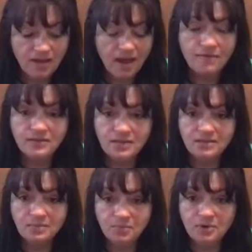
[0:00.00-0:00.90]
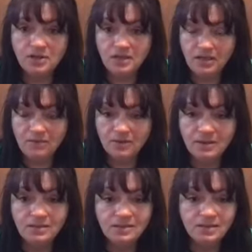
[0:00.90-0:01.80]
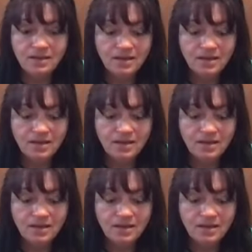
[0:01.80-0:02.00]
I've seen some pretty neat ones.